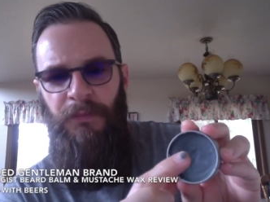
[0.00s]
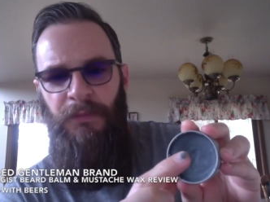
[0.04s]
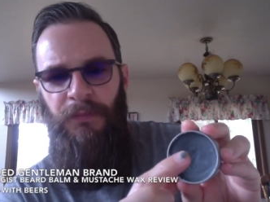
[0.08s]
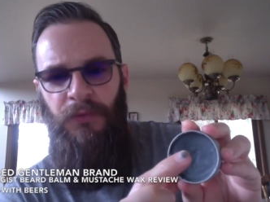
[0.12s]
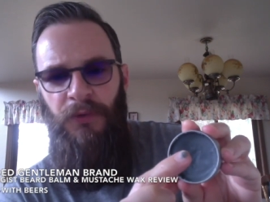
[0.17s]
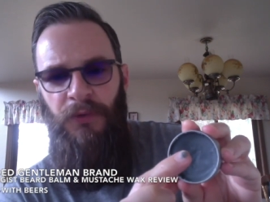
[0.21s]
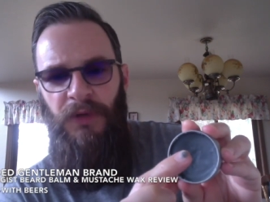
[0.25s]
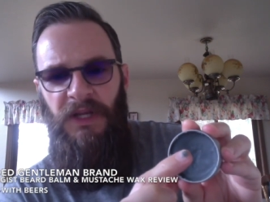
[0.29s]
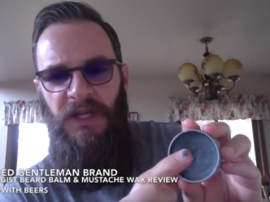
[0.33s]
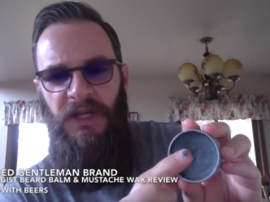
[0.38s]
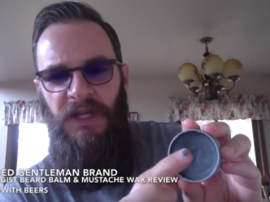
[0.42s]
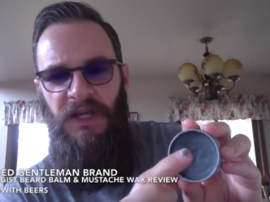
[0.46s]
out
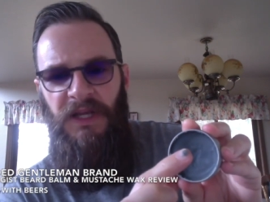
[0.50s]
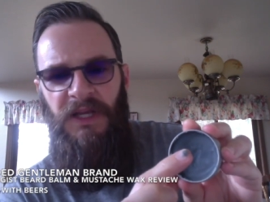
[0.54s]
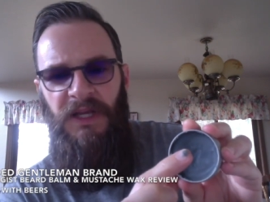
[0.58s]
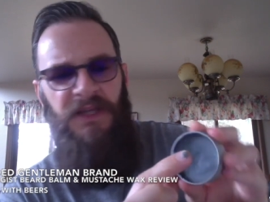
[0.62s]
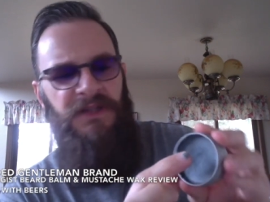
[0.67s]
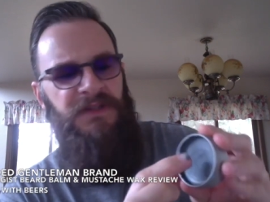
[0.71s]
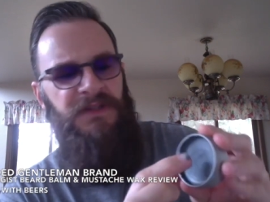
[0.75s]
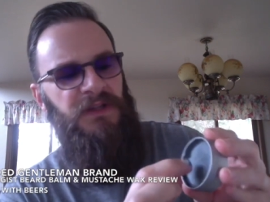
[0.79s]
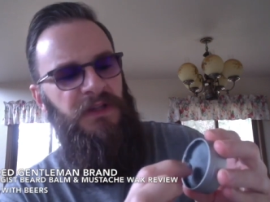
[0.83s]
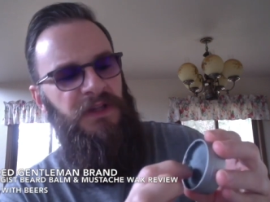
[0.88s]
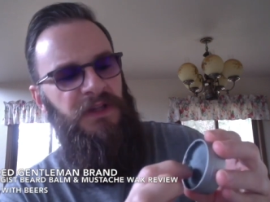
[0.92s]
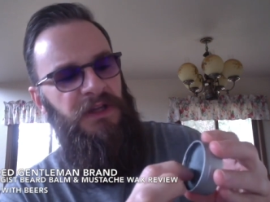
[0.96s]
pretty
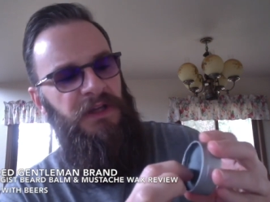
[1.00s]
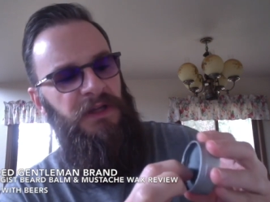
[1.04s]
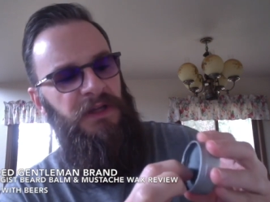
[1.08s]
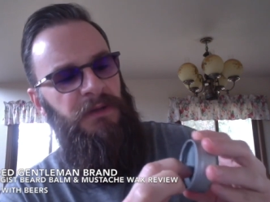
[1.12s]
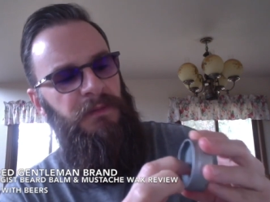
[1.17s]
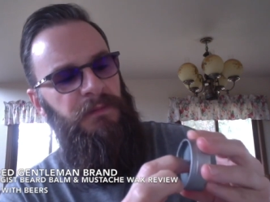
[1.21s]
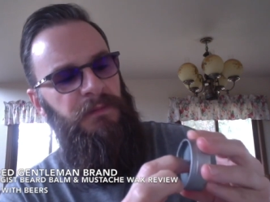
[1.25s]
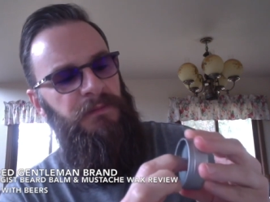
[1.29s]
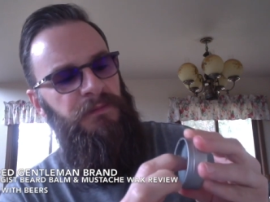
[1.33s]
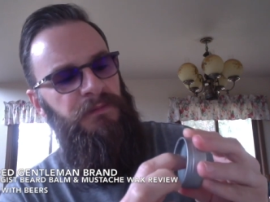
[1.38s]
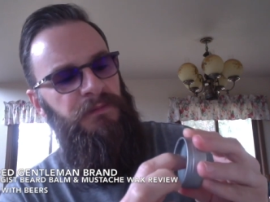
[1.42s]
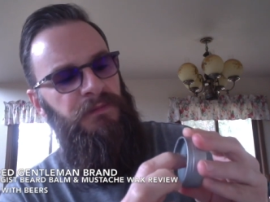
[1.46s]
easily
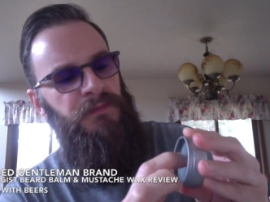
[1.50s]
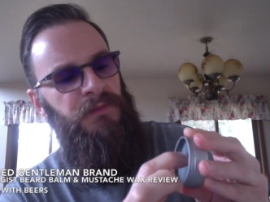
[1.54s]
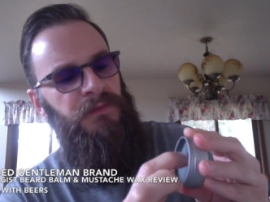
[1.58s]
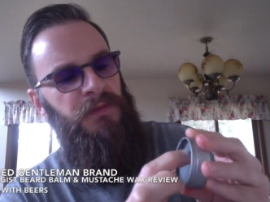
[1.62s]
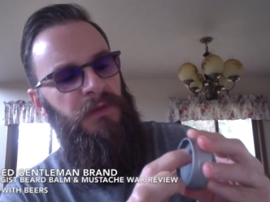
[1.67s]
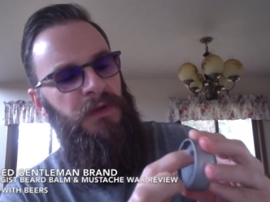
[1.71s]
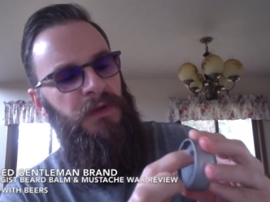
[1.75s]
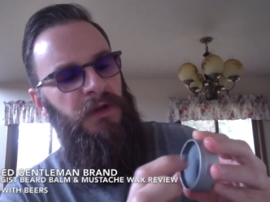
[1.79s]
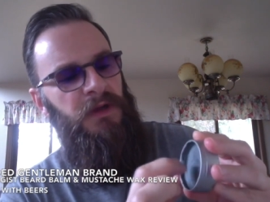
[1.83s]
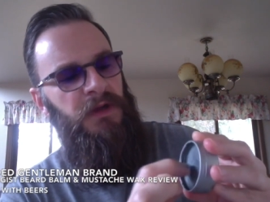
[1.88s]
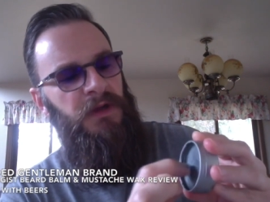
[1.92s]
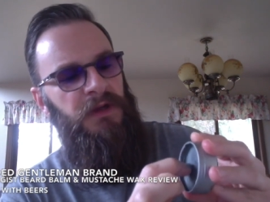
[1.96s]

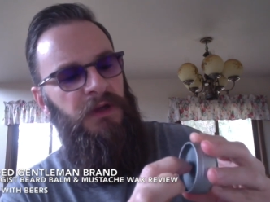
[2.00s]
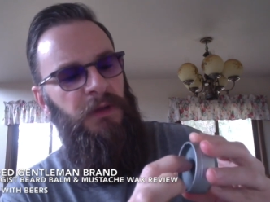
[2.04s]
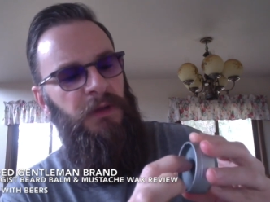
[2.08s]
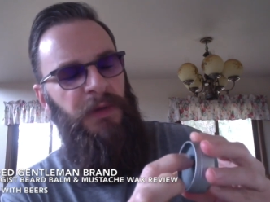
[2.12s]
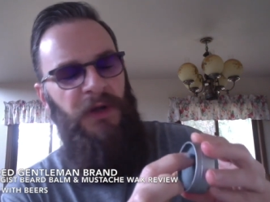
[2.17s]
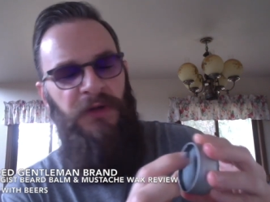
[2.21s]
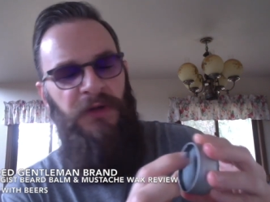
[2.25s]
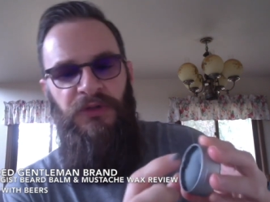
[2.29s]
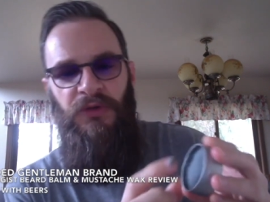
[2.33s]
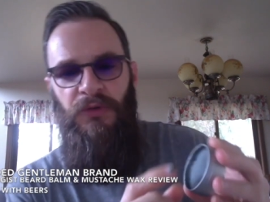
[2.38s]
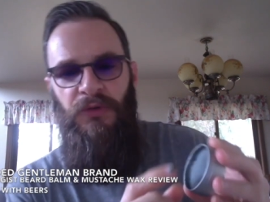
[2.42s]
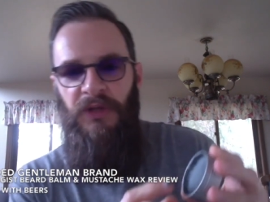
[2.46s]

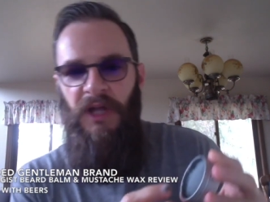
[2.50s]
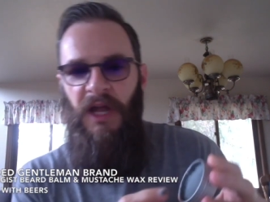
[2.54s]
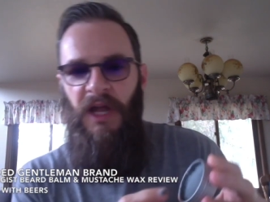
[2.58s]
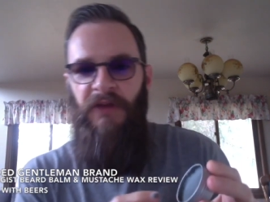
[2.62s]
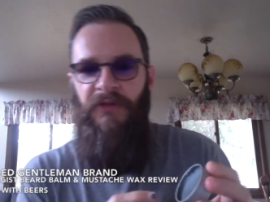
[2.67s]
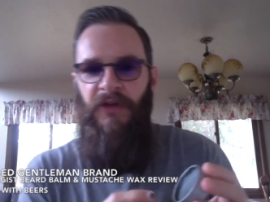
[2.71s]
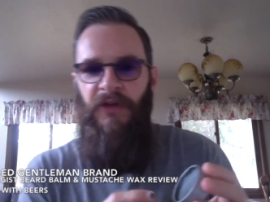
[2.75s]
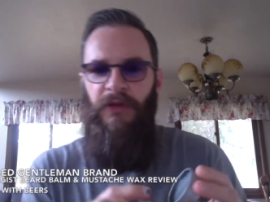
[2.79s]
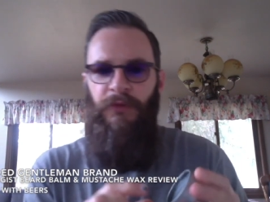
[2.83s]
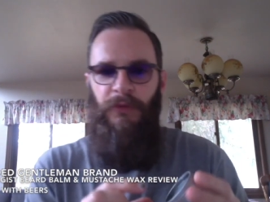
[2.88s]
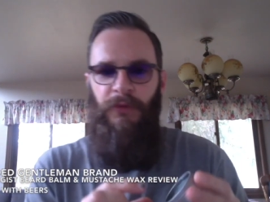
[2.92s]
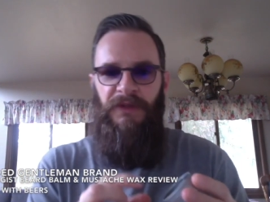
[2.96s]
compared to a lot
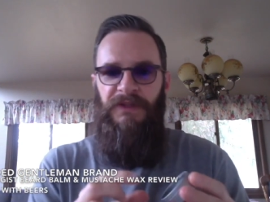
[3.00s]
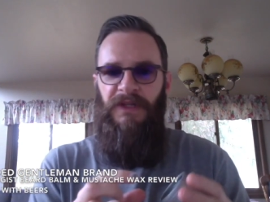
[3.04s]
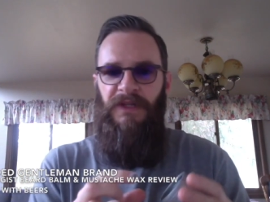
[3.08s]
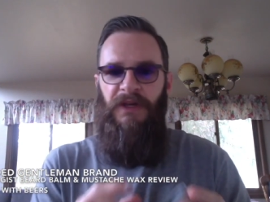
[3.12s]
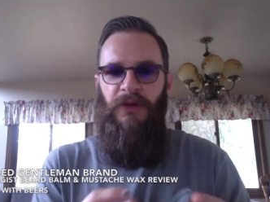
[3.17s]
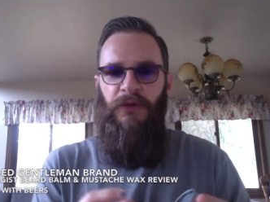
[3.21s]
of other ones.